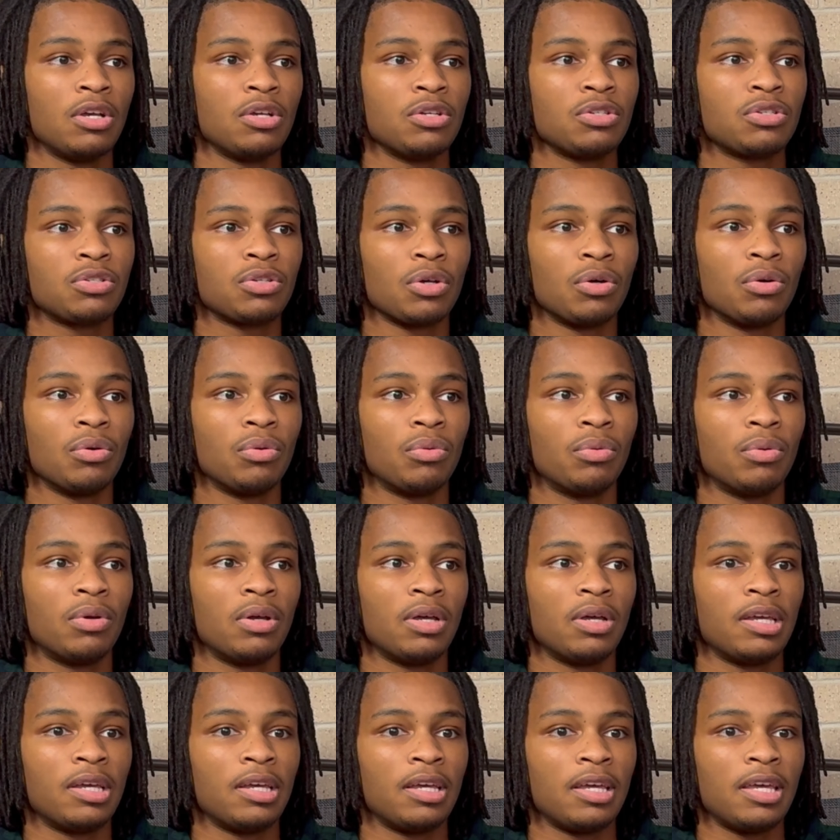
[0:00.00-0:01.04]
So
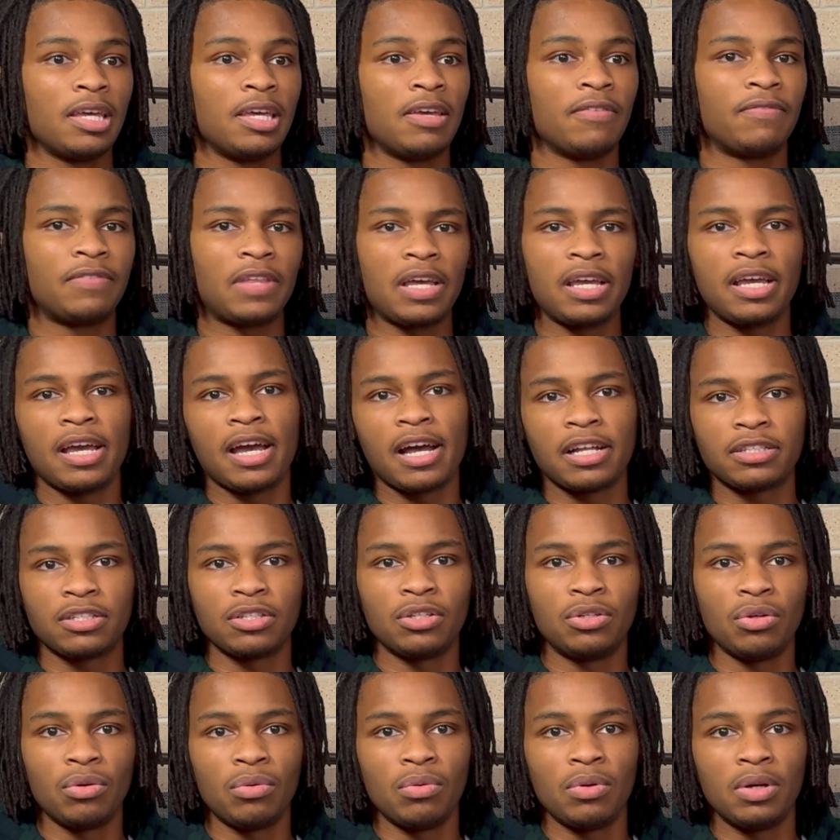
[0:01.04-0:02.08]
if they had to
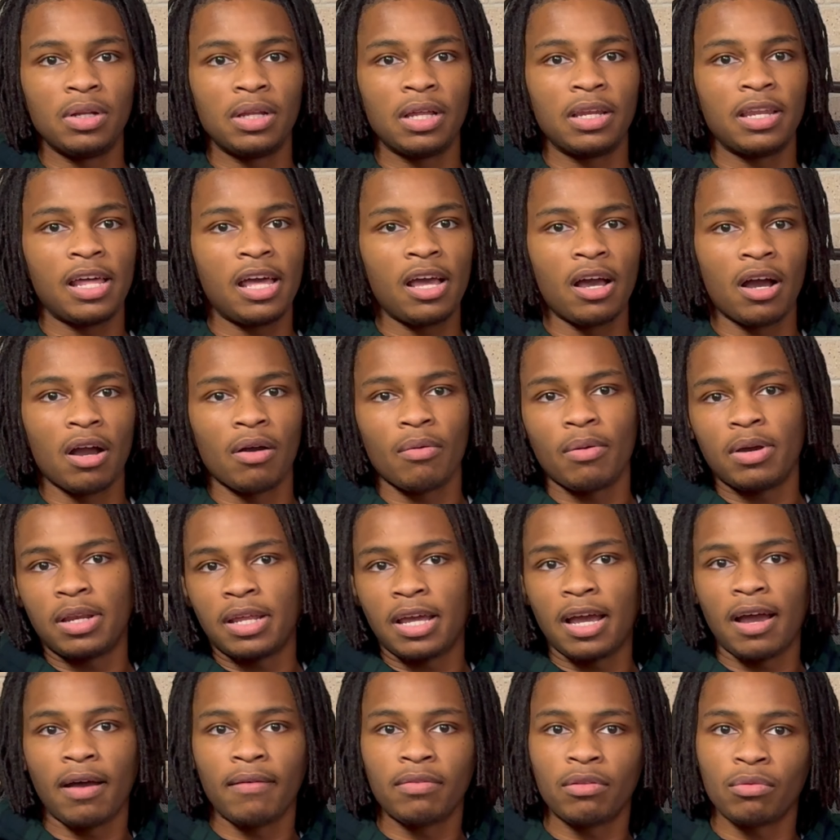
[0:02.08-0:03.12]
do it and they already
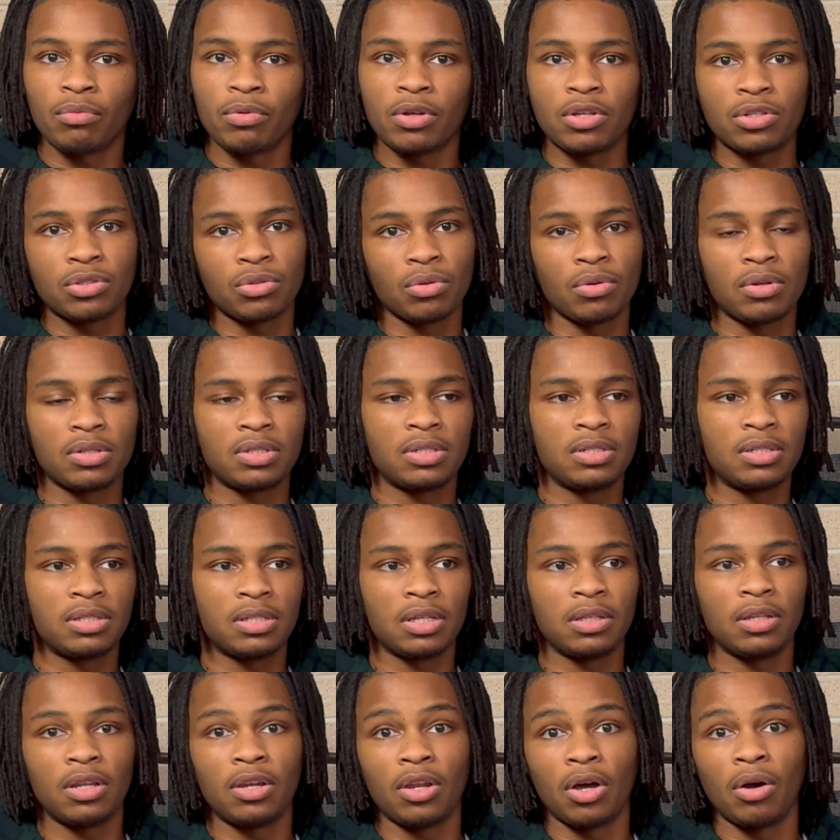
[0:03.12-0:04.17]
have the resources
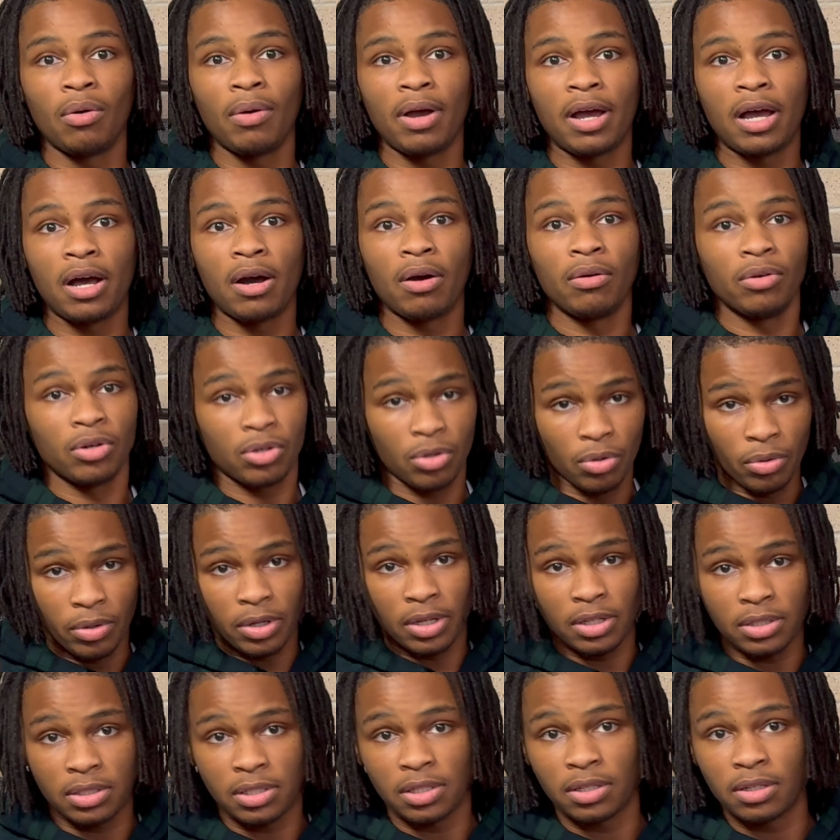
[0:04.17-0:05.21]
and the know-how
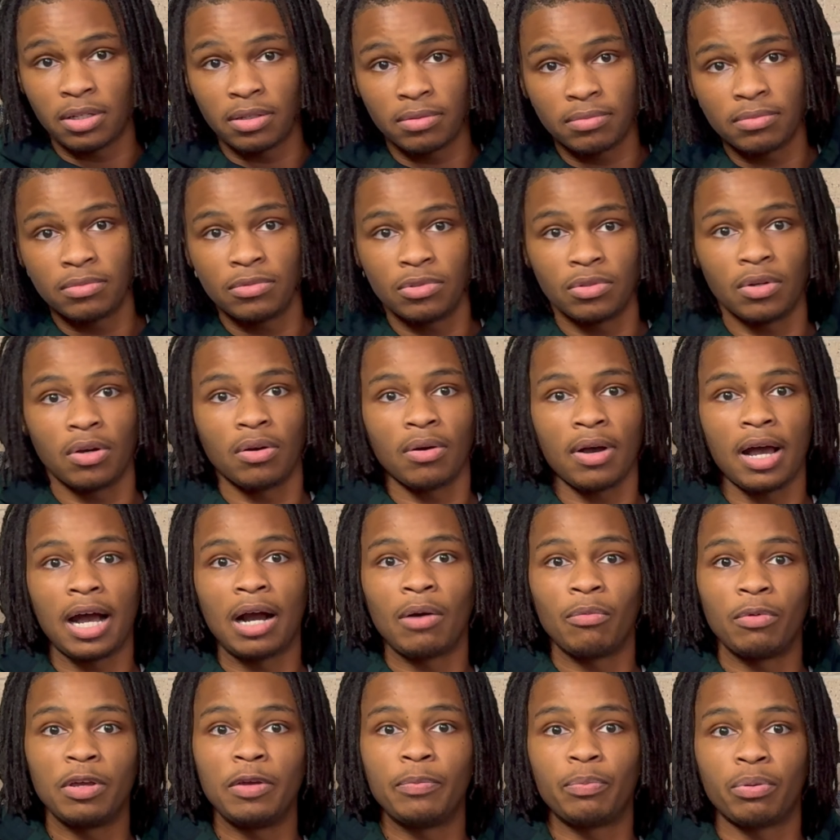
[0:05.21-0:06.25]
according to how
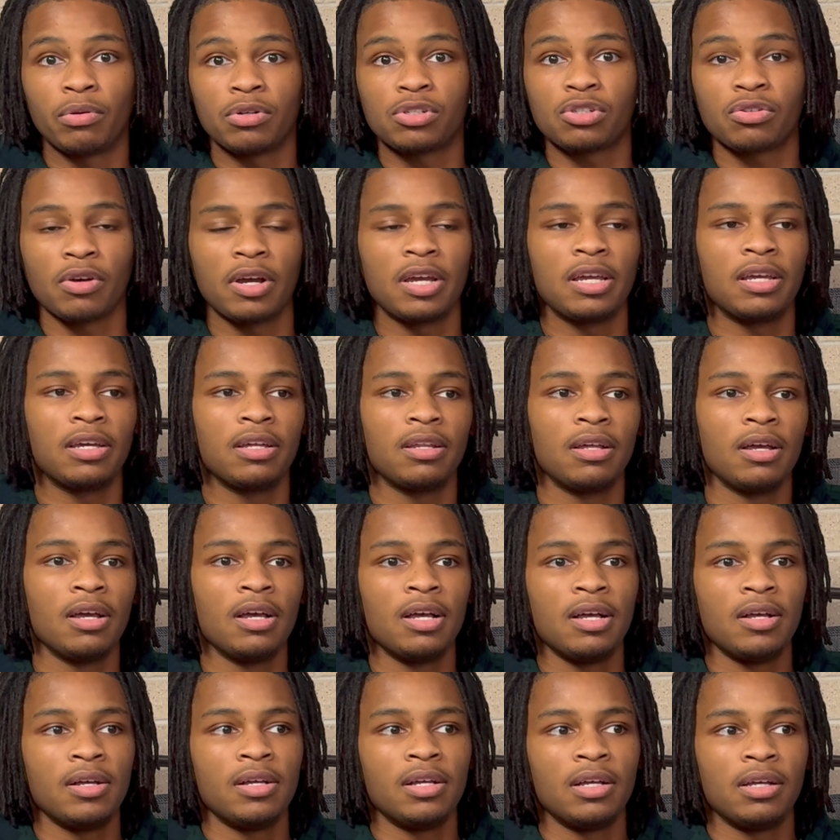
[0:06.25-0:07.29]
we portray it,
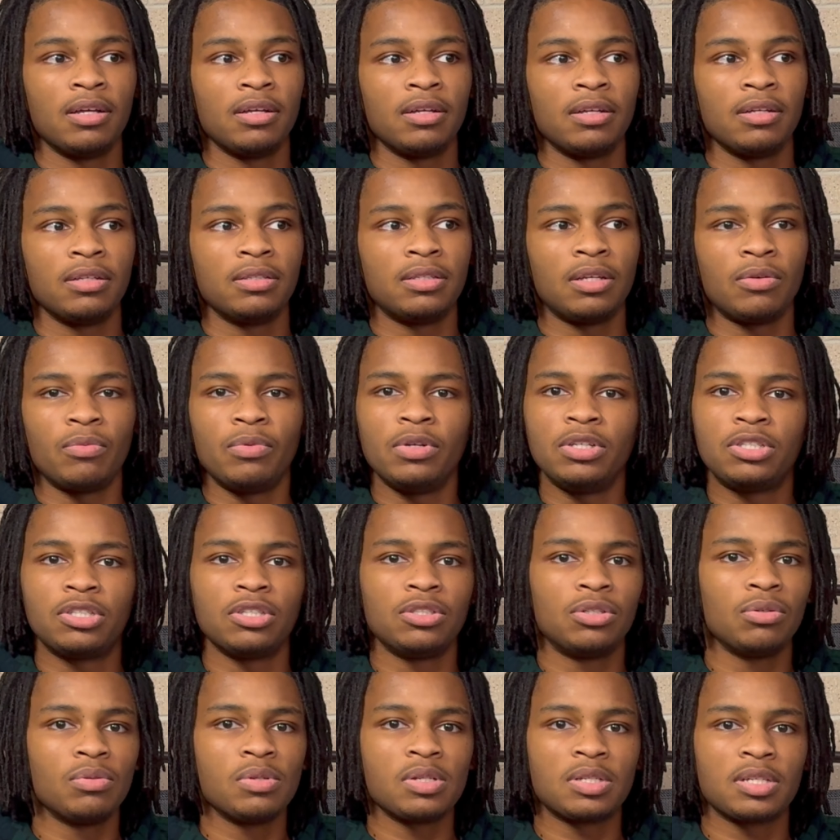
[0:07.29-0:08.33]
then we should
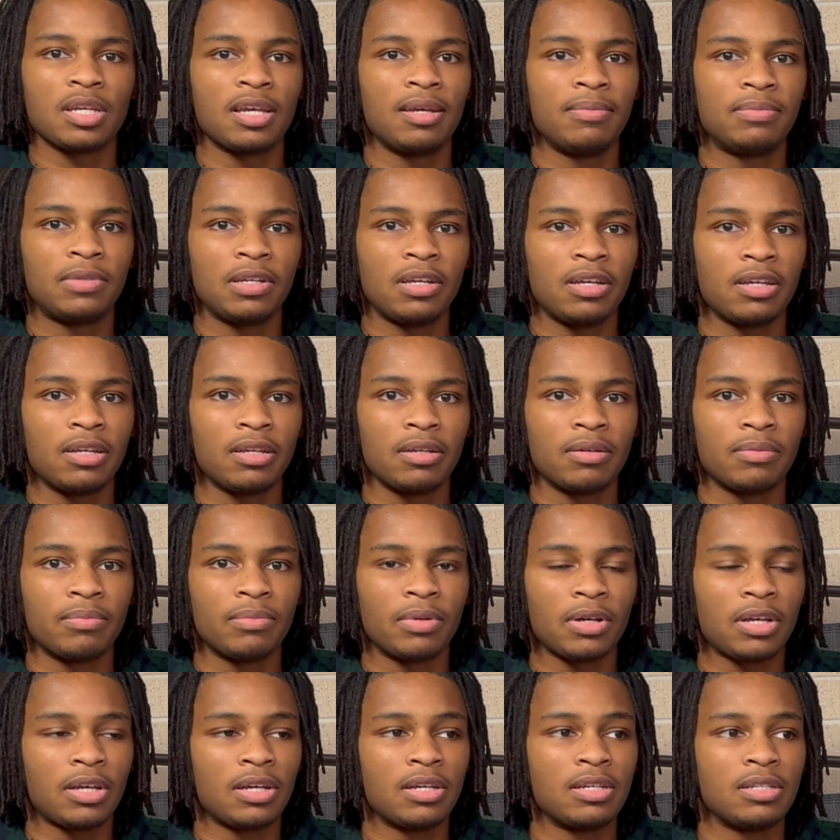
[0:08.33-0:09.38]
do the same thing.
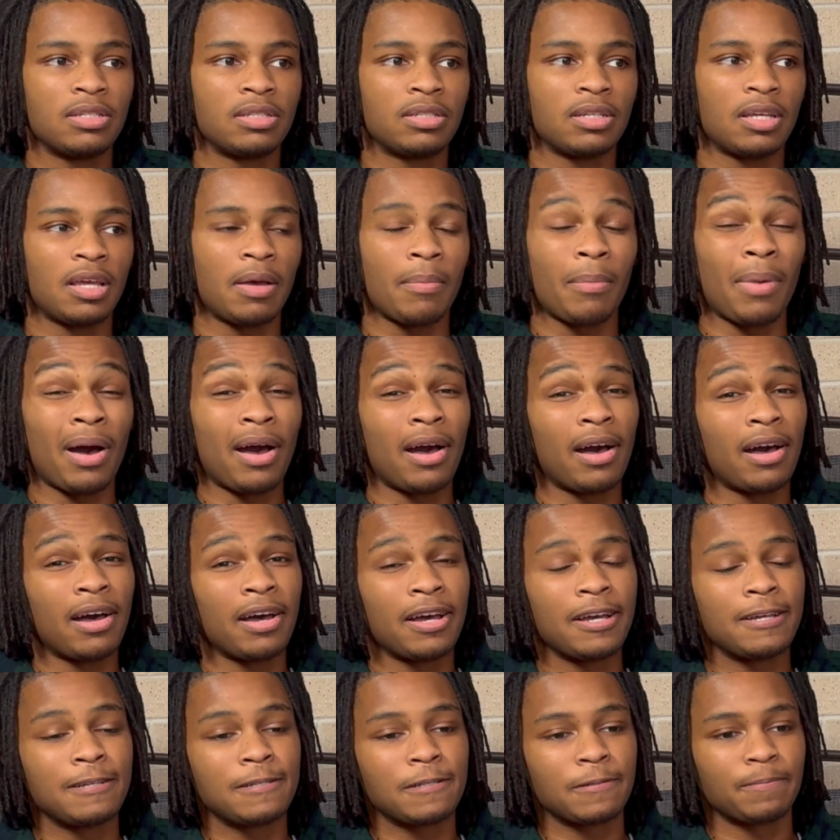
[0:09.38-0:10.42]
Because in my
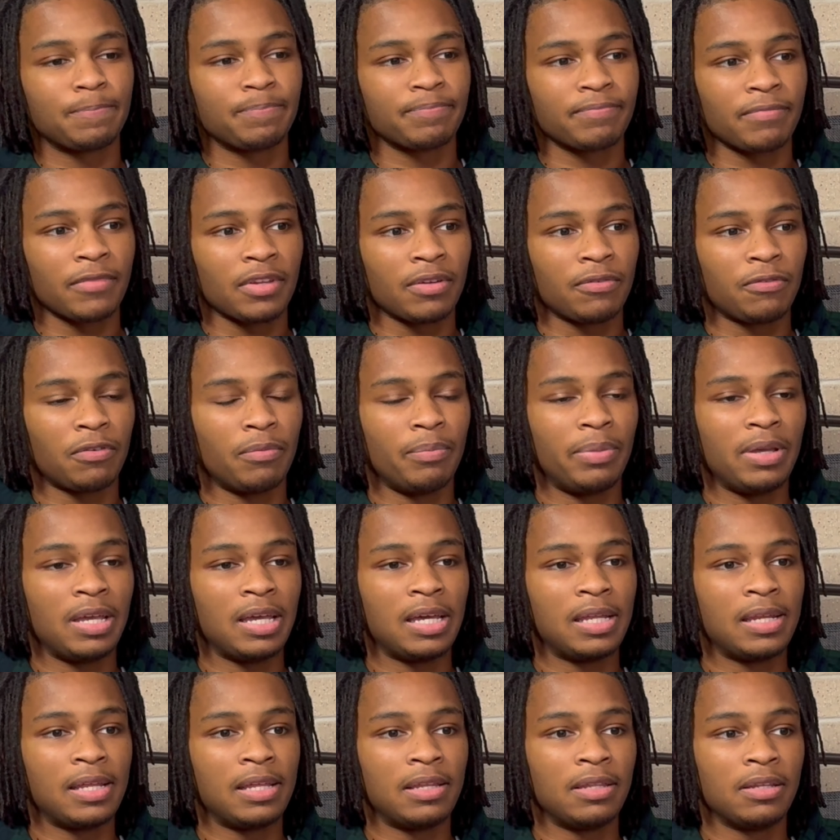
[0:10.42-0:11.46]
eyes, from
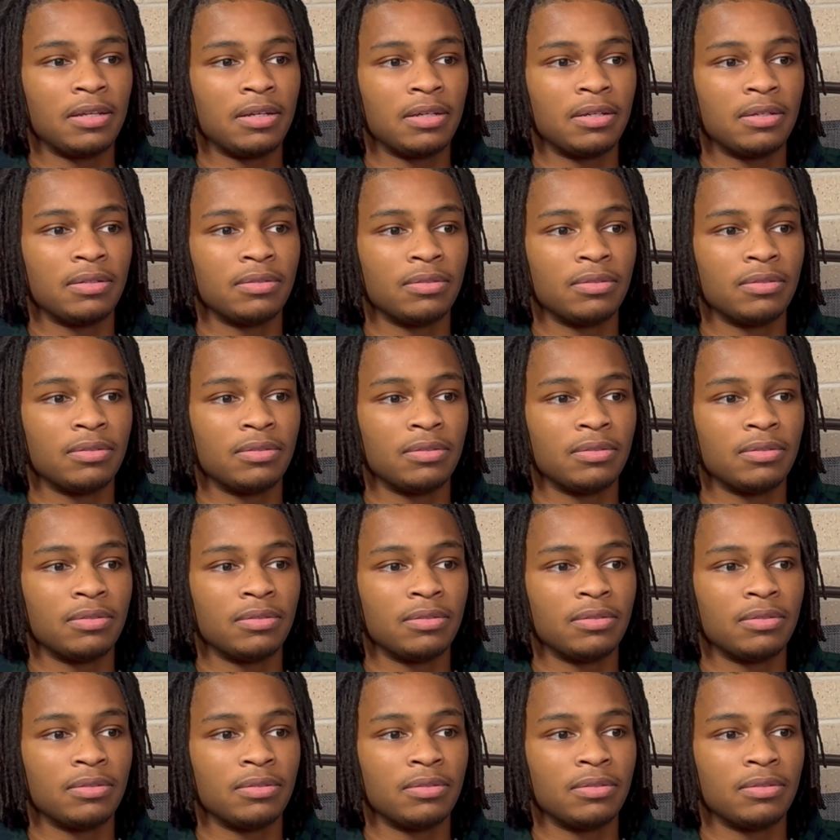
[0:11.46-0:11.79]
being in the